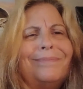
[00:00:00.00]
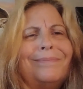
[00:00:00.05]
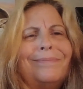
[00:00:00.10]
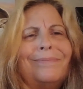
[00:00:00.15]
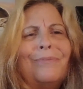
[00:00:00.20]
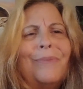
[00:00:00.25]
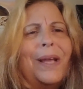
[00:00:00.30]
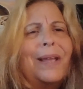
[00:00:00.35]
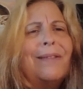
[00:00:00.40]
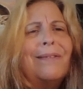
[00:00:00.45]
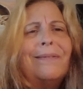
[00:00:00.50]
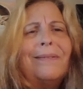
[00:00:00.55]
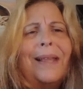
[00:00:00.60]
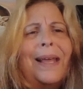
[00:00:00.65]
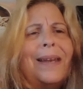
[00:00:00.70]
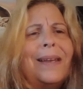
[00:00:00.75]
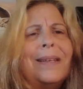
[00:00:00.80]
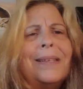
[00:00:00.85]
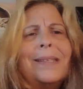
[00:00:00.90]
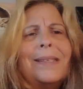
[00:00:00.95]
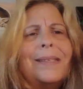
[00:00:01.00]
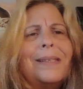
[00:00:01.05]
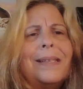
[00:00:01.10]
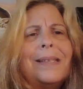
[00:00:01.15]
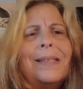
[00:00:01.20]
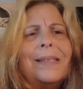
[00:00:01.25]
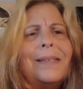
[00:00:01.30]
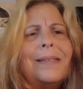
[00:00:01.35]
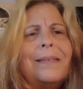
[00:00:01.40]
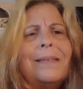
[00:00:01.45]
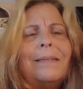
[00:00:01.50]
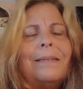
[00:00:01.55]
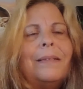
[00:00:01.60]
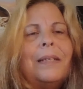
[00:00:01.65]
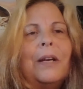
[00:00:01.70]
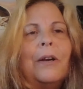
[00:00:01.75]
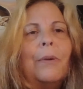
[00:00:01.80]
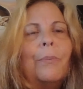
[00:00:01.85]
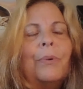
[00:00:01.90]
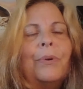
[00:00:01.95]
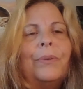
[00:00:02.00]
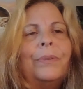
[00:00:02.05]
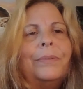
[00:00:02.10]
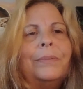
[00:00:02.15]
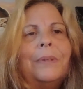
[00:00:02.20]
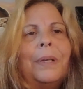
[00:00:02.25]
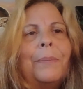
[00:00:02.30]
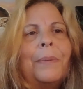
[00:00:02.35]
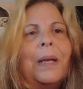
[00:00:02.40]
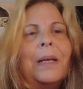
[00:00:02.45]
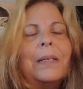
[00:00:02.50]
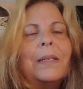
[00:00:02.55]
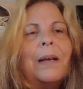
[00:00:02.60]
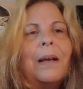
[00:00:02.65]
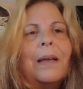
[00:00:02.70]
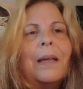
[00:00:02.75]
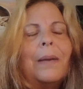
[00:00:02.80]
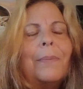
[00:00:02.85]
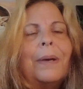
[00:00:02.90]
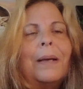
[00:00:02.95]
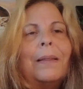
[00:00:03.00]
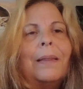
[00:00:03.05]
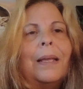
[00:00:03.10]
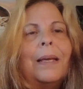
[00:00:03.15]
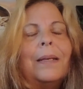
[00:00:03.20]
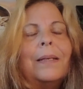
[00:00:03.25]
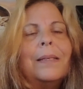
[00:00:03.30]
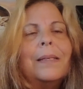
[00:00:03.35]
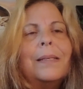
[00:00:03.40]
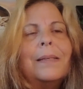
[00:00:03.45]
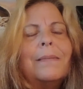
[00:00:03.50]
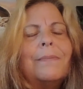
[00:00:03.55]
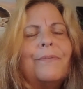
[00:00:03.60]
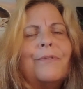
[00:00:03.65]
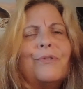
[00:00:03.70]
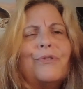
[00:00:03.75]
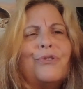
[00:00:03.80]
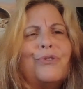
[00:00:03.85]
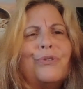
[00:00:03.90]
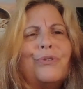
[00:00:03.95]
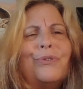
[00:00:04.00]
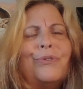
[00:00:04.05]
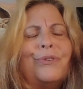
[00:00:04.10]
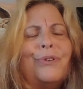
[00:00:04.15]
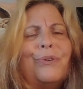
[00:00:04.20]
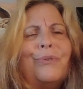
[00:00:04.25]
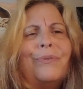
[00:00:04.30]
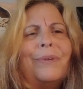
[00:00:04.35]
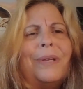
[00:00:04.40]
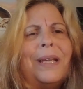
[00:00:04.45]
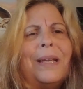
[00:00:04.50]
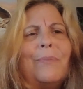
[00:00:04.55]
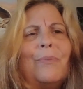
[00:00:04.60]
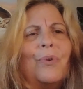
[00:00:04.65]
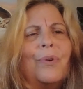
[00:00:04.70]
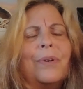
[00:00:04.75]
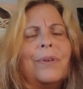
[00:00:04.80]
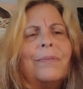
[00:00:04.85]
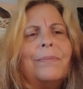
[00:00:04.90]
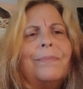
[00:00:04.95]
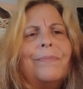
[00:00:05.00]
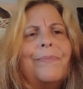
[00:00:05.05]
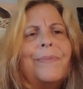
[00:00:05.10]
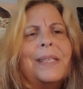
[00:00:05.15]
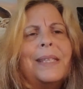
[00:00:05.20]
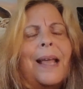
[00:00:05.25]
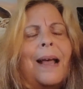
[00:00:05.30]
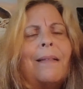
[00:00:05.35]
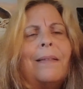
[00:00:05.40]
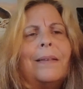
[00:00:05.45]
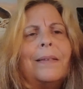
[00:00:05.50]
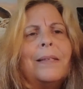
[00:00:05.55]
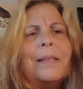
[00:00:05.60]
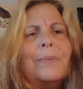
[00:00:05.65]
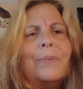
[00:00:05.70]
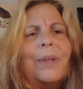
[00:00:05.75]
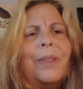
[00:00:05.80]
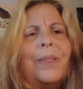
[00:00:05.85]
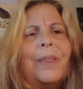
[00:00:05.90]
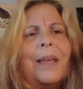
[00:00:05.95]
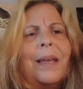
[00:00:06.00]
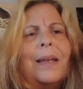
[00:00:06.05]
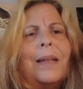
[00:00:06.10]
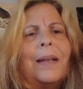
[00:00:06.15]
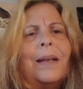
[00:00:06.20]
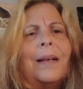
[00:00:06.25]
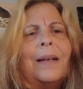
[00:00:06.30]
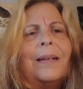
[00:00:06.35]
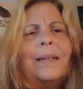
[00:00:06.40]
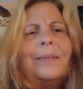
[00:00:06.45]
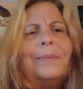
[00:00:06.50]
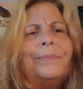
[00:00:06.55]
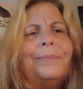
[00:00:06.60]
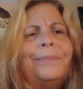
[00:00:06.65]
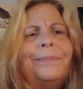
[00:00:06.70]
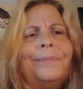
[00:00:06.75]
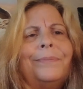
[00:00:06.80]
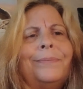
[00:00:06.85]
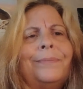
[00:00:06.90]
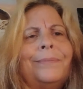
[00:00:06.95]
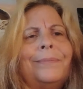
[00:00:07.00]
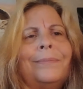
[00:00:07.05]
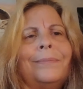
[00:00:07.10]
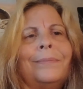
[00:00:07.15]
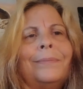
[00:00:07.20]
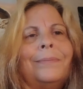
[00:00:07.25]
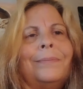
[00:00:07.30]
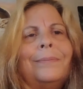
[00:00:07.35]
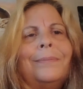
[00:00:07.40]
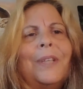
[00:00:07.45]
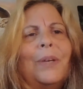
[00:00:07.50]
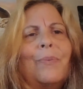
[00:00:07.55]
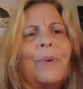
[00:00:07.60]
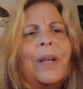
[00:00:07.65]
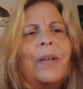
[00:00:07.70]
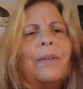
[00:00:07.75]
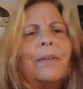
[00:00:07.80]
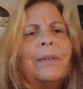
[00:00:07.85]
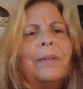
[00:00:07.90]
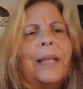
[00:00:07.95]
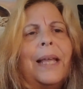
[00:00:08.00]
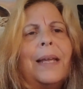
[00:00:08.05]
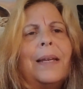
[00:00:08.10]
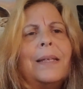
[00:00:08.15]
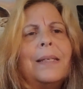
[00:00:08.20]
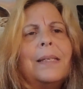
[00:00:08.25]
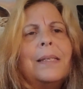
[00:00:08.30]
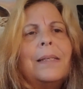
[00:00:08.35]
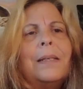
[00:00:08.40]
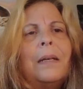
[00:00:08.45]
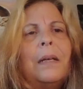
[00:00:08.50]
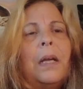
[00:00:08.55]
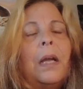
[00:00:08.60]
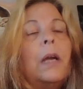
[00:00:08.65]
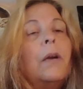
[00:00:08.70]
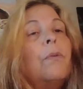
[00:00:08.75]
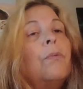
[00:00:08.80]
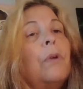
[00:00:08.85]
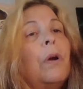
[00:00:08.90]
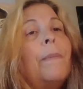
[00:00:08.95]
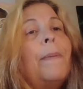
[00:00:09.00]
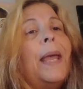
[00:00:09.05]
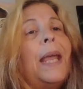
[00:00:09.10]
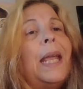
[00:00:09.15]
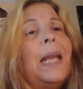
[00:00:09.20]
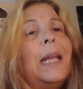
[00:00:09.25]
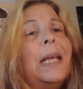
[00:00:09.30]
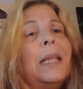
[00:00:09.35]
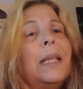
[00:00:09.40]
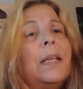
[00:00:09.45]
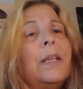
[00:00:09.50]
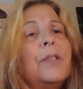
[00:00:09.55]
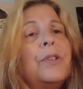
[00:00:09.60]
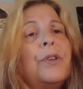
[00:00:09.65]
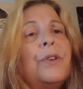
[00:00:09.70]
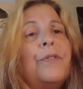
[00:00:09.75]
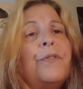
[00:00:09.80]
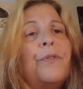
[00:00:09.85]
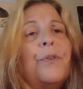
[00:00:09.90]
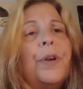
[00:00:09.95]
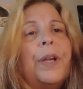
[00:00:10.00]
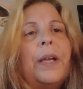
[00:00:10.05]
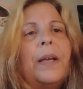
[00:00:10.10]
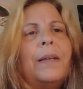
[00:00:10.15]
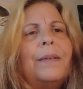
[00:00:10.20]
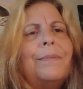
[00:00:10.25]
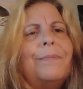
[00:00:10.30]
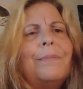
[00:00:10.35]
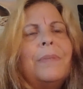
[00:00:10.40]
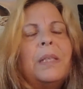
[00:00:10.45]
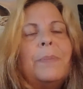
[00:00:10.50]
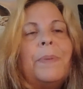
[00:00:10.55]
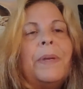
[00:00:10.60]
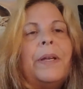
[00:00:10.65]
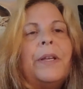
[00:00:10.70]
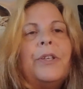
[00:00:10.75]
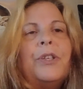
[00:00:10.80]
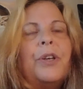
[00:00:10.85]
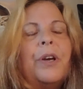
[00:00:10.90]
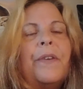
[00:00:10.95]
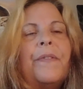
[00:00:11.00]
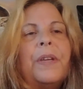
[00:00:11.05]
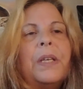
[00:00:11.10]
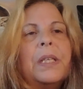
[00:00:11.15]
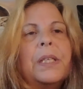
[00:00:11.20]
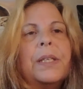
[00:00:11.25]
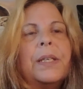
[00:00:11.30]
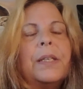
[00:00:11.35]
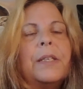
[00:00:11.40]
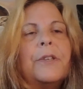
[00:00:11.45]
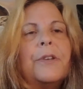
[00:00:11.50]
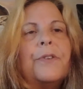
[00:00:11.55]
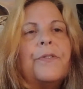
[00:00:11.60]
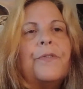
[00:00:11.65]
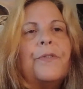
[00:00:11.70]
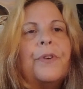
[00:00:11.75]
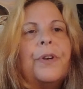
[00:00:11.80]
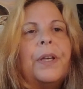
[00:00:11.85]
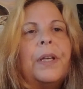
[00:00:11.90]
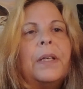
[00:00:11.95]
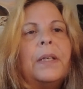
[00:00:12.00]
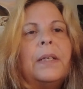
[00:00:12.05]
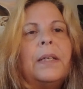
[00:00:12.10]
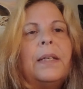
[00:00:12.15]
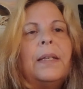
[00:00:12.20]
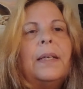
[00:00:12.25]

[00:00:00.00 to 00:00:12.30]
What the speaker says: Regular lettuce is terrible. I'm not talking about lettuce for sure. Don't eat more salads with that regular lettuce. Romaine, I think, is good for you. Spinach, obviously, is good for you.